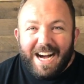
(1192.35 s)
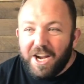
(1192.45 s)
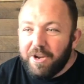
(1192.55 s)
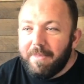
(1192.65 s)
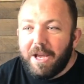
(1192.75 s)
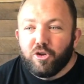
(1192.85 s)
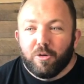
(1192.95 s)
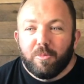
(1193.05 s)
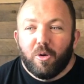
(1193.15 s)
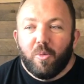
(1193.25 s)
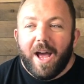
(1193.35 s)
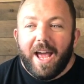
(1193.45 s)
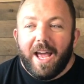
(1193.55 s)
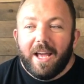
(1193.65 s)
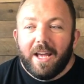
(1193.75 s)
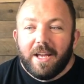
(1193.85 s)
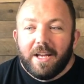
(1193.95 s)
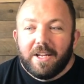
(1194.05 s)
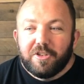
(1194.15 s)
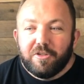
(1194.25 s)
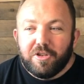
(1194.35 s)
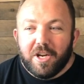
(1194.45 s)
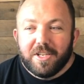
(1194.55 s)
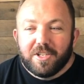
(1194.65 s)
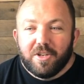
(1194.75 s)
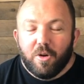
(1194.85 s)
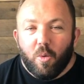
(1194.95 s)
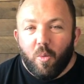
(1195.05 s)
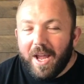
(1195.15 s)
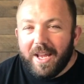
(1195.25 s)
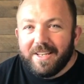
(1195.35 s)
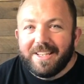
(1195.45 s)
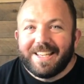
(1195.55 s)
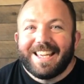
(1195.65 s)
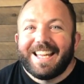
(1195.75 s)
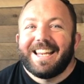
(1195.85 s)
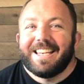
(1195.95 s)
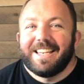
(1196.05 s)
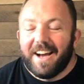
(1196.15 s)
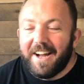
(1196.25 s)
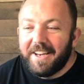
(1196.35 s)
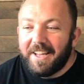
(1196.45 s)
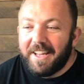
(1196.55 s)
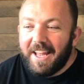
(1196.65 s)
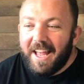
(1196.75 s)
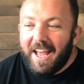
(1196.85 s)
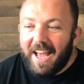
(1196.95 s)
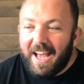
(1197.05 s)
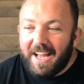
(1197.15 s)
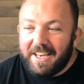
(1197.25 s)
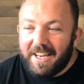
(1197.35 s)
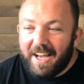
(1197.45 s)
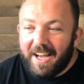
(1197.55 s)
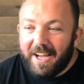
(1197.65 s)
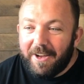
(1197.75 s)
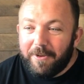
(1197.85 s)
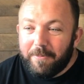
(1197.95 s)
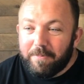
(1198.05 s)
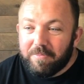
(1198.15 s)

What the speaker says: unmeasurable way to just win, to get it done, and that